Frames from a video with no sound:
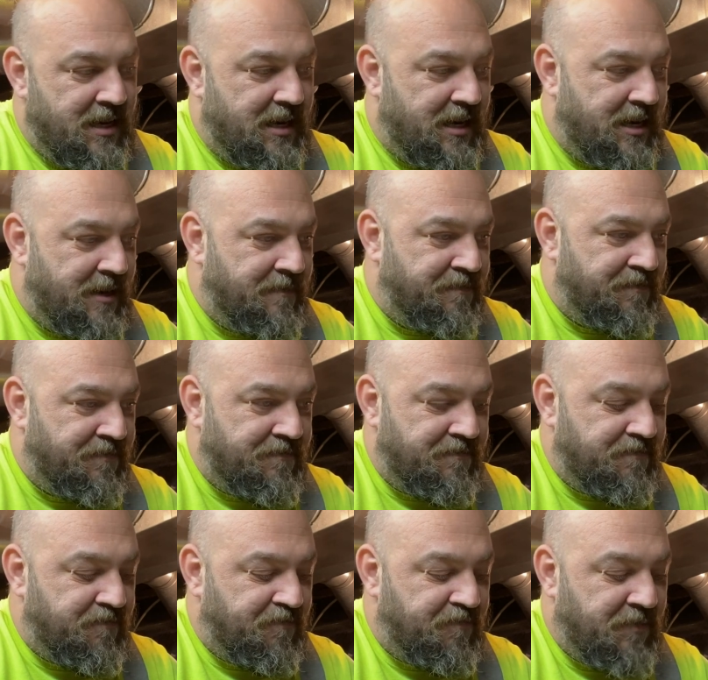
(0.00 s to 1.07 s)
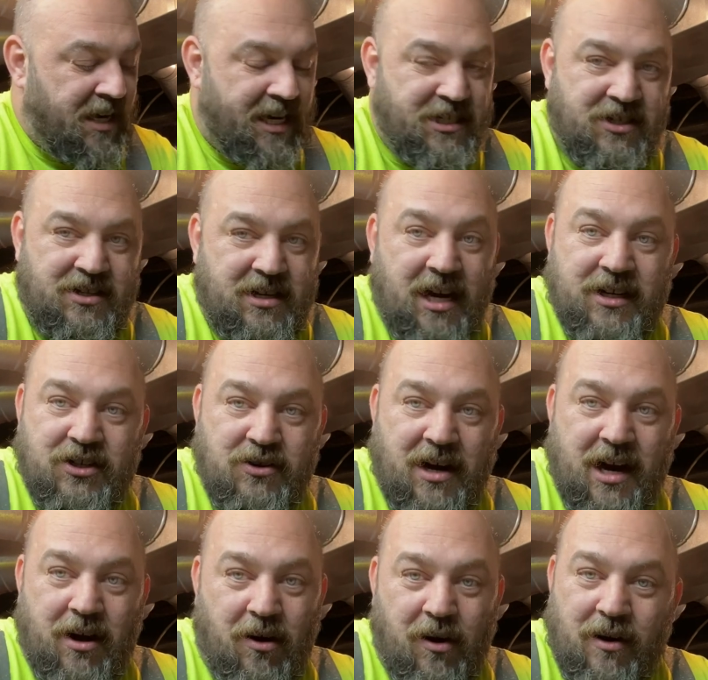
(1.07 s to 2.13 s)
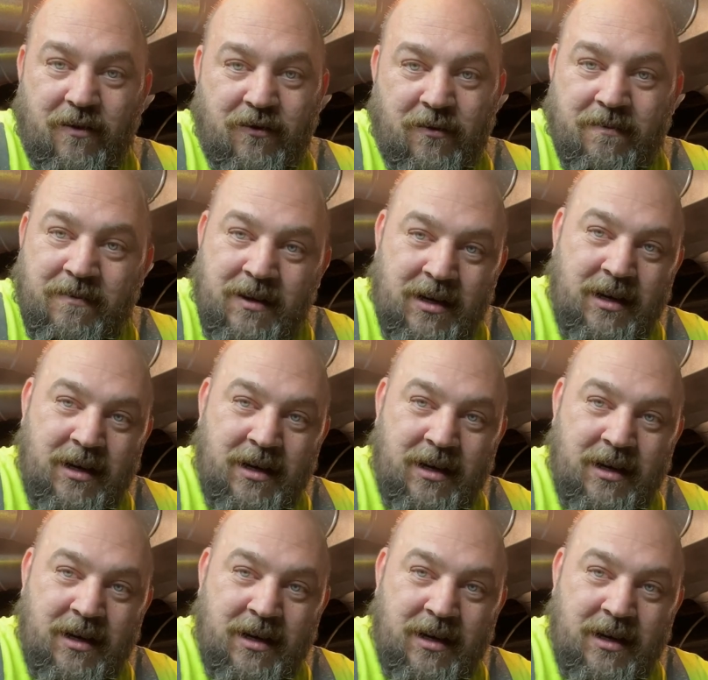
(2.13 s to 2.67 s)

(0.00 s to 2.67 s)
Um, I just, I try all of them